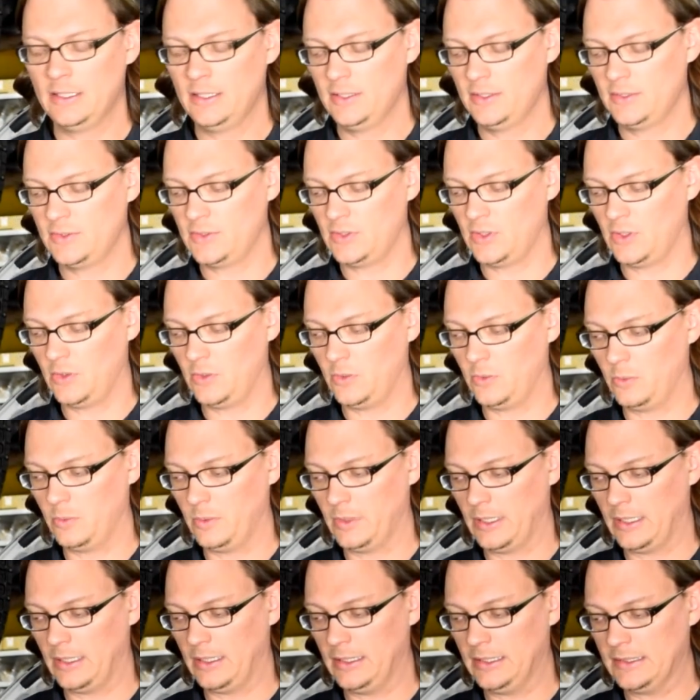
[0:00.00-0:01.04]
So
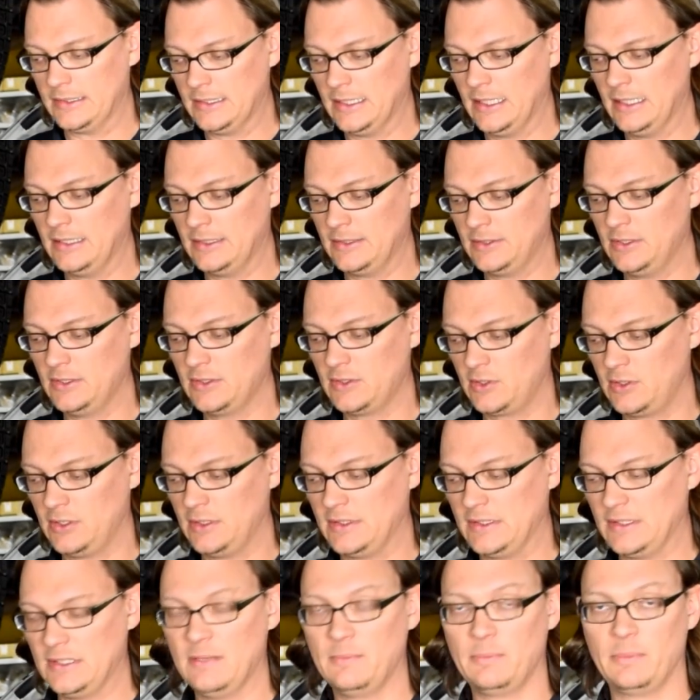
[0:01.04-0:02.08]
it's not just
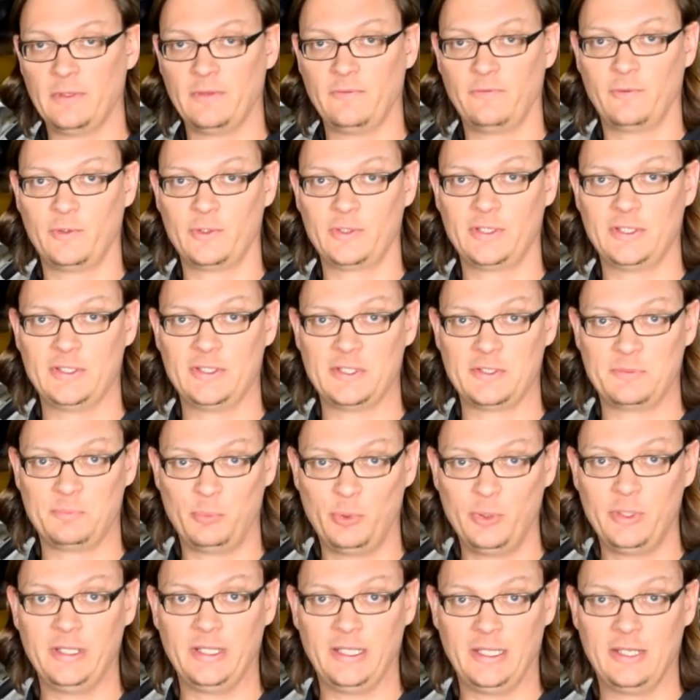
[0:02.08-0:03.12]
as simple, unfortunately, as just
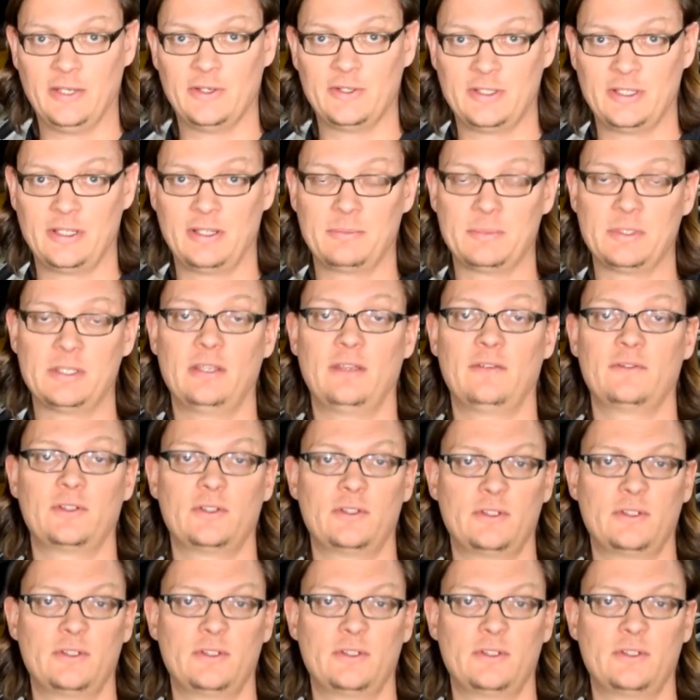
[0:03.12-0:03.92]
putting the gears in themselves.